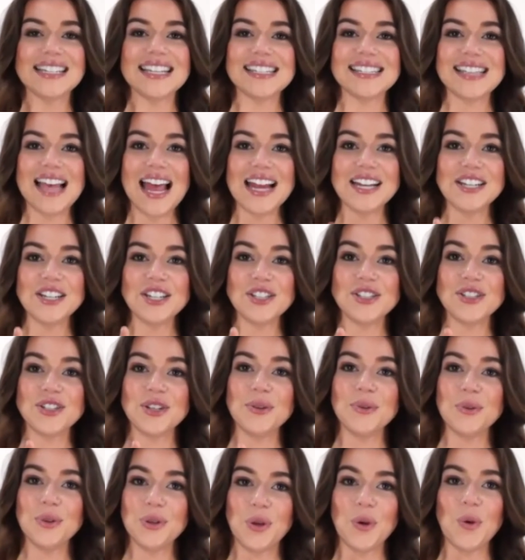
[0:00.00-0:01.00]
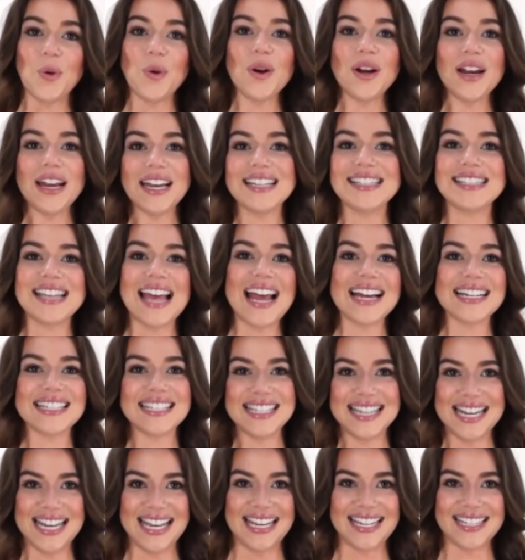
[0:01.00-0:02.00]
was not achieved.
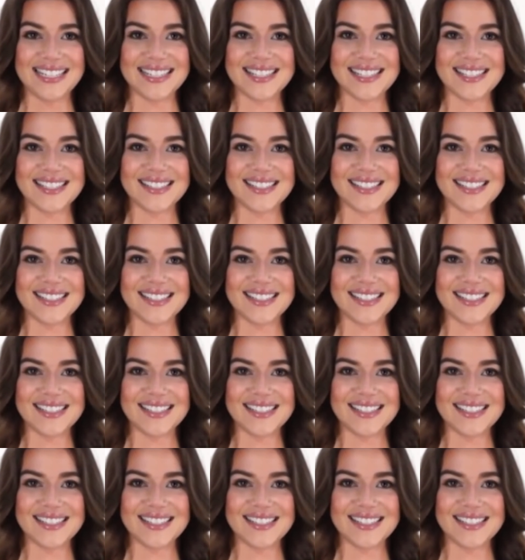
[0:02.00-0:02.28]
The good